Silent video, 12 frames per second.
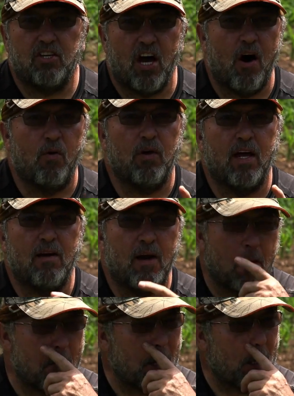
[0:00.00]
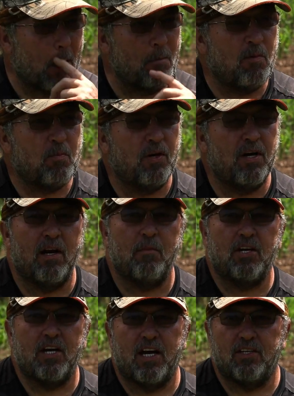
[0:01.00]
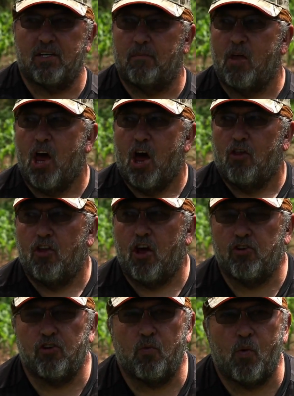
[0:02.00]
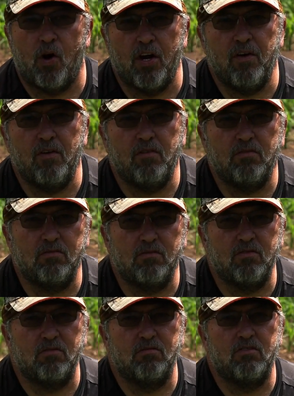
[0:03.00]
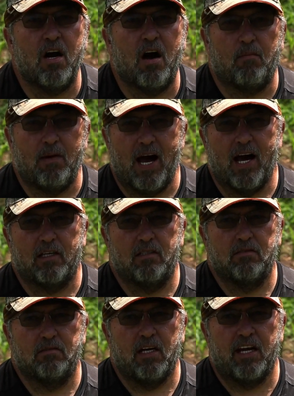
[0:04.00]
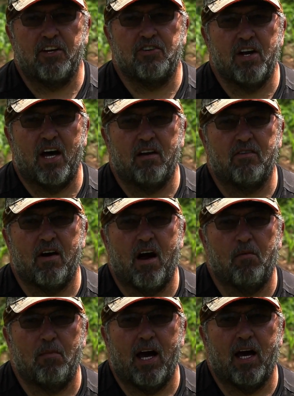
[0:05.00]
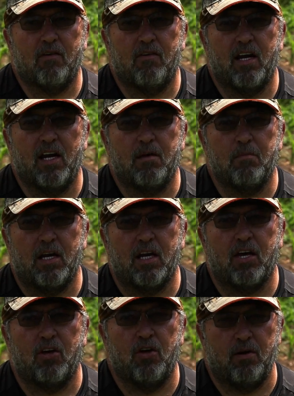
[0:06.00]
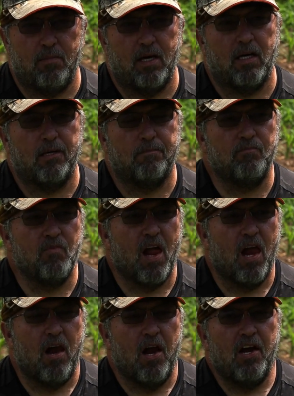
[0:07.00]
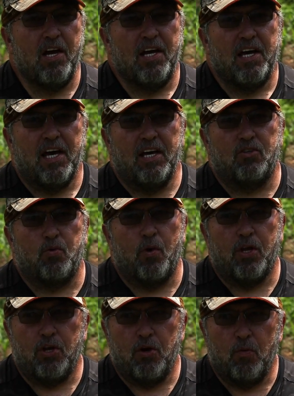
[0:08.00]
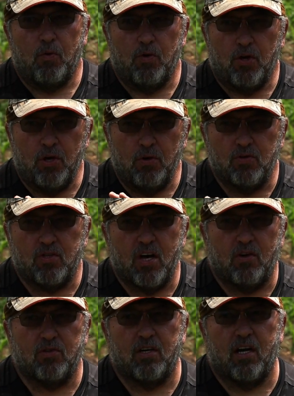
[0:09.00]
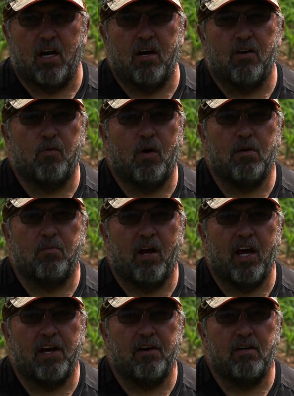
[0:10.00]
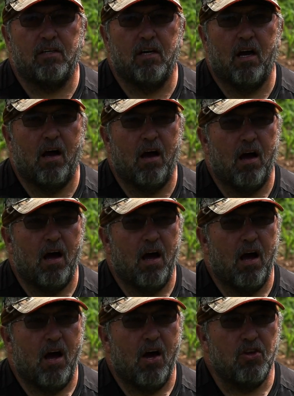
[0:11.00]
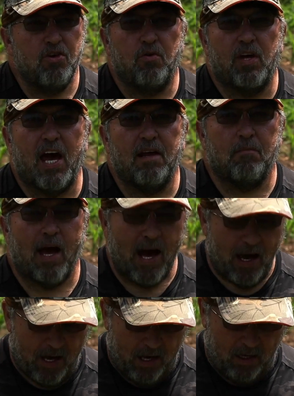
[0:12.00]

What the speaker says: It's only, let me tell you something. There's one drawback, and it's not a drawback really, but it could be, is when you use those little earthway planters, you can't buy